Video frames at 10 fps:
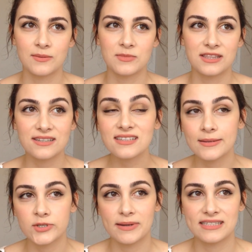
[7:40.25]
This
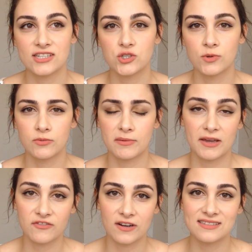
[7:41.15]
came to my attention when one of my
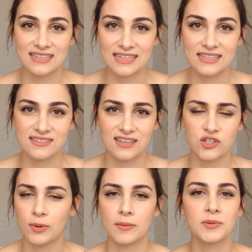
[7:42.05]
friends, Elisa,
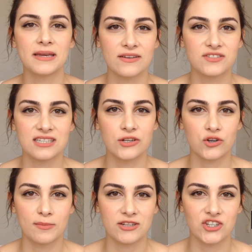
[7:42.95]
you probably have seen her
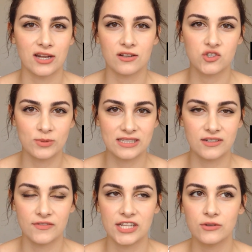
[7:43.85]
on my channel because we did
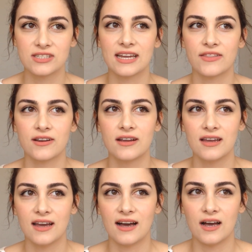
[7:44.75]
a video together.
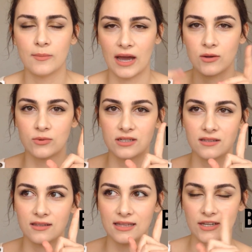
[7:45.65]
I
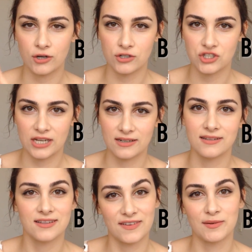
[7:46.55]
will link her
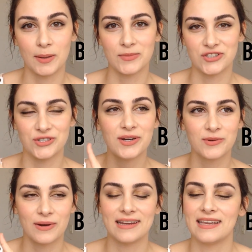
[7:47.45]
channel, if I remember to,
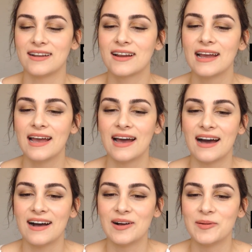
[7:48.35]
right here.
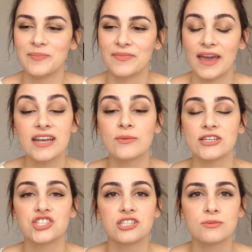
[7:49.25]
Anyway,
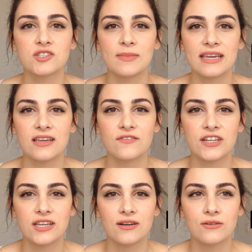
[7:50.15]
she was making a
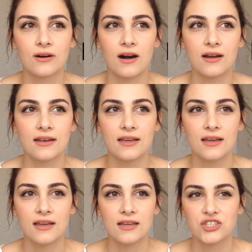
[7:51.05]
video on,
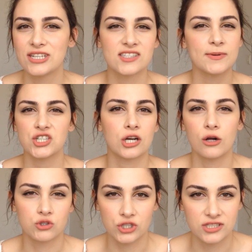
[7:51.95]
she does a bunch of
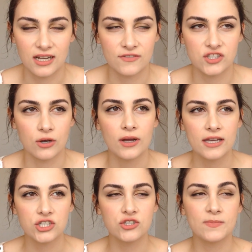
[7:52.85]
culture stuff. So
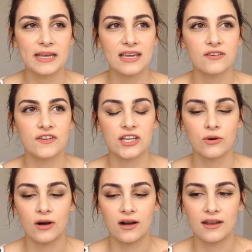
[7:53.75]
she's making a video
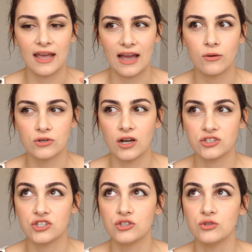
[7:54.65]
on how not
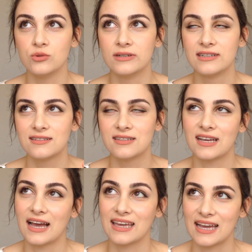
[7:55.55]
to,
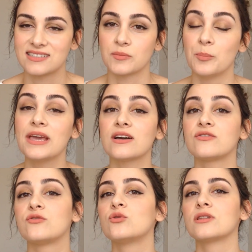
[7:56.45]
I guess, make a
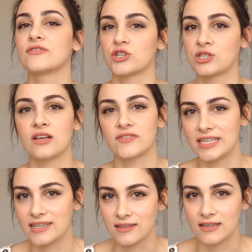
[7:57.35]
fool of yourself in
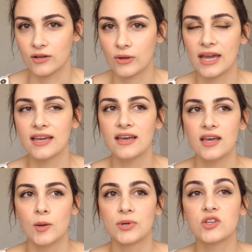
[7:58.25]
Italy, okay?
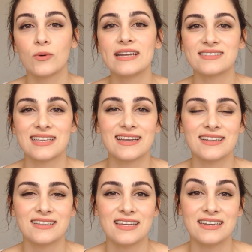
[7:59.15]
But the way to say it
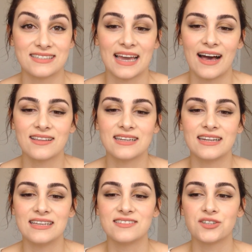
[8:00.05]
in Italian
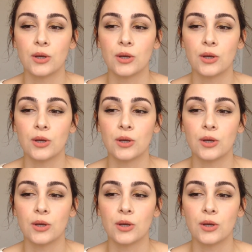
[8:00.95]
is